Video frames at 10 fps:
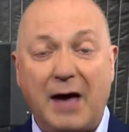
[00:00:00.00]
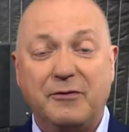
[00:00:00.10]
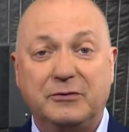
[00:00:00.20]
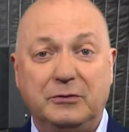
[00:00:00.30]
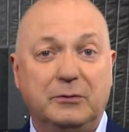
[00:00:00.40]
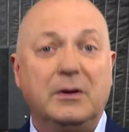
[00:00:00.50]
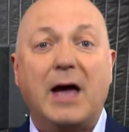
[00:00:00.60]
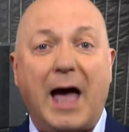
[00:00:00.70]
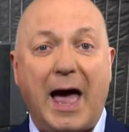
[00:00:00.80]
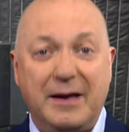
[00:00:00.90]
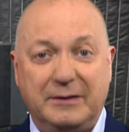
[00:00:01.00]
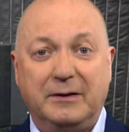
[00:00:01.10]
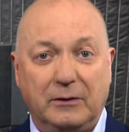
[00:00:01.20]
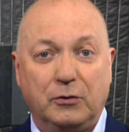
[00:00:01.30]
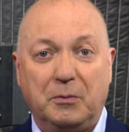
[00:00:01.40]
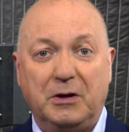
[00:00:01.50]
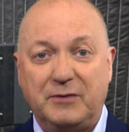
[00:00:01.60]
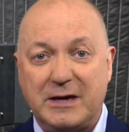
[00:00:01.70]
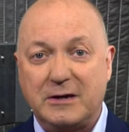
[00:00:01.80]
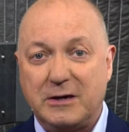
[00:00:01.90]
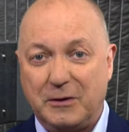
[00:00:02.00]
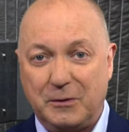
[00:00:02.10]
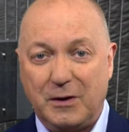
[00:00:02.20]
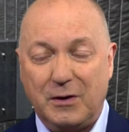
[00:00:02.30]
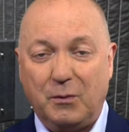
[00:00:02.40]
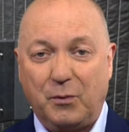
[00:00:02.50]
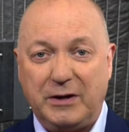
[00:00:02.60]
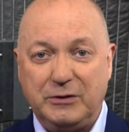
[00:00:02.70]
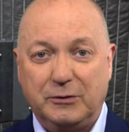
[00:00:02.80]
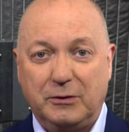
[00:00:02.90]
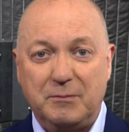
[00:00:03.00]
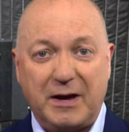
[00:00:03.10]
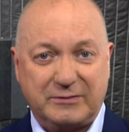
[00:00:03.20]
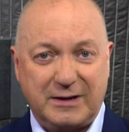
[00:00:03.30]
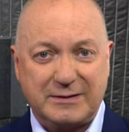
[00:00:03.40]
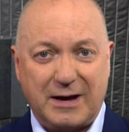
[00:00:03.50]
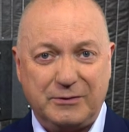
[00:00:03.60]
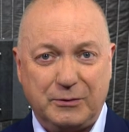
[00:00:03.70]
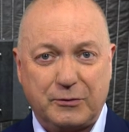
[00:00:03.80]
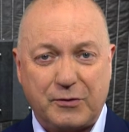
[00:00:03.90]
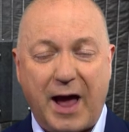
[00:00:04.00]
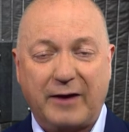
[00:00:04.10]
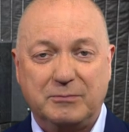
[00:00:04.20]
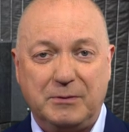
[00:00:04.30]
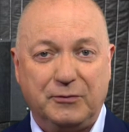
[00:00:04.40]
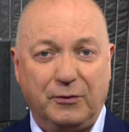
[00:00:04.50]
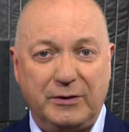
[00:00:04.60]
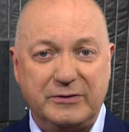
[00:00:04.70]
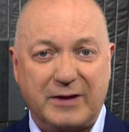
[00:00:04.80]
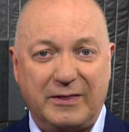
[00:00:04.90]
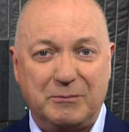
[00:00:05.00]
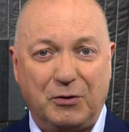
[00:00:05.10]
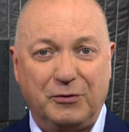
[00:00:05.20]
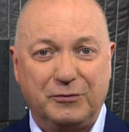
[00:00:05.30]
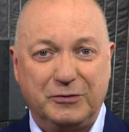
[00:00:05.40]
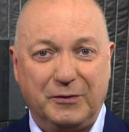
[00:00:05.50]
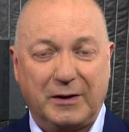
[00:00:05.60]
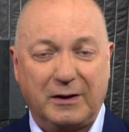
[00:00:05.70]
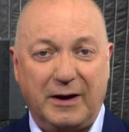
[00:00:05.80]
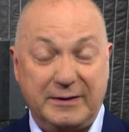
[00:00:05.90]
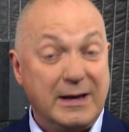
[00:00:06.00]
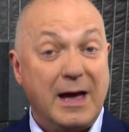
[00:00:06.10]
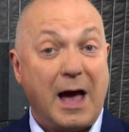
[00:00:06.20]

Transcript: have to add in a little bit of EQ when you're mixing down your tracks before you send them off to the client.